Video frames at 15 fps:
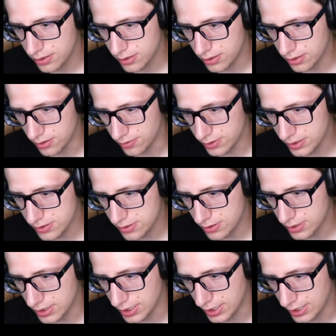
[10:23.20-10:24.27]
No, these are
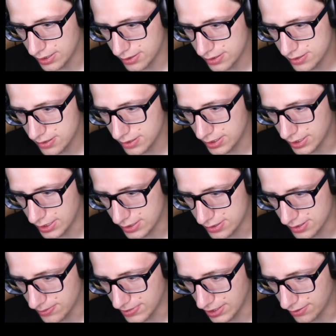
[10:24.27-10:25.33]
gonna hit. These are gonna hit
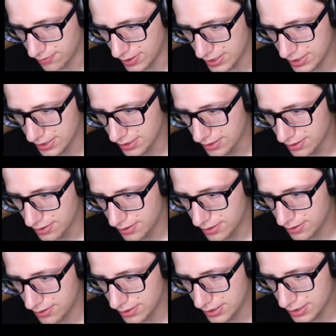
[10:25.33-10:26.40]
something. Ready?
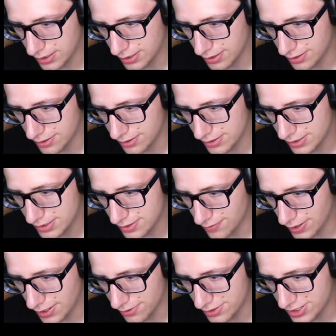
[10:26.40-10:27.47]
Here it goes.
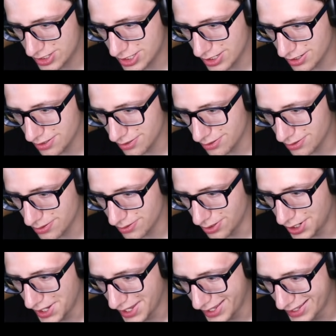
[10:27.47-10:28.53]
Round 2.
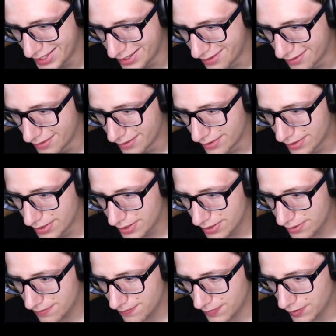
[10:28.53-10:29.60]

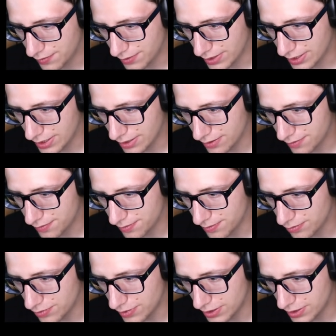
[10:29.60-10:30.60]
And we have more